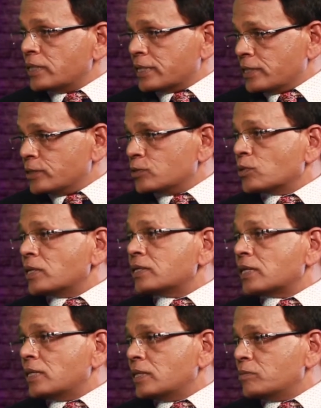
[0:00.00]
At least you can
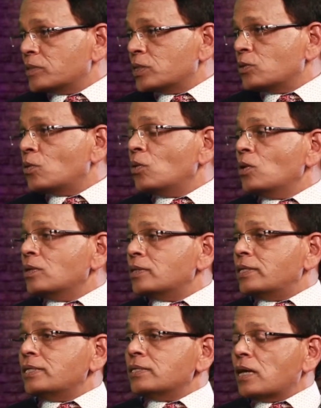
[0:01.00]
tell them, you know,
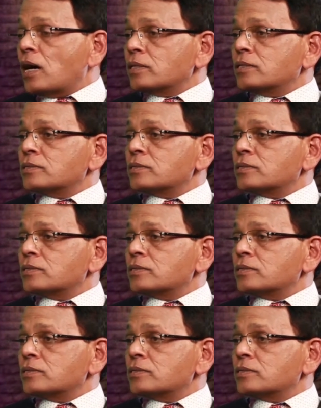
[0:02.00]
these are